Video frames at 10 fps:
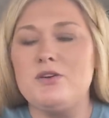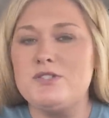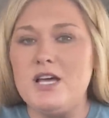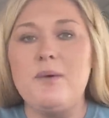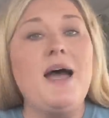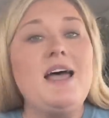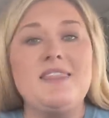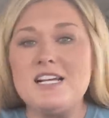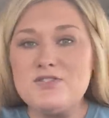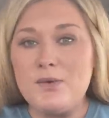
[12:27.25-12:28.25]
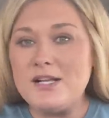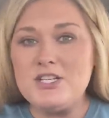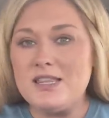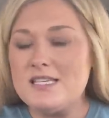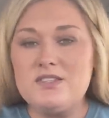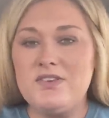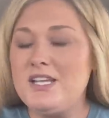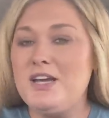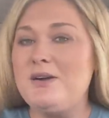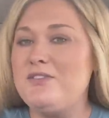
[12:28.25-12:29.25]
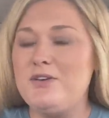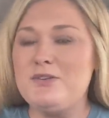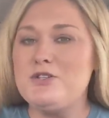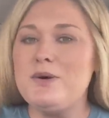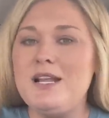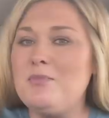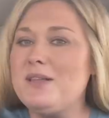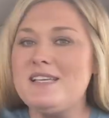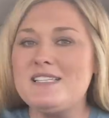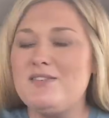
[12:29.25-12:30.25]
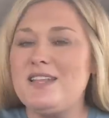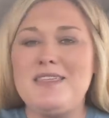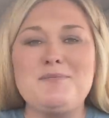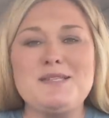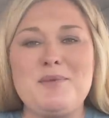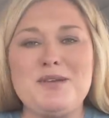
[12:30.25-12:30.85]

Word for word: So thanks for watching this video. If you enjoyed it, please give it a thumbs up.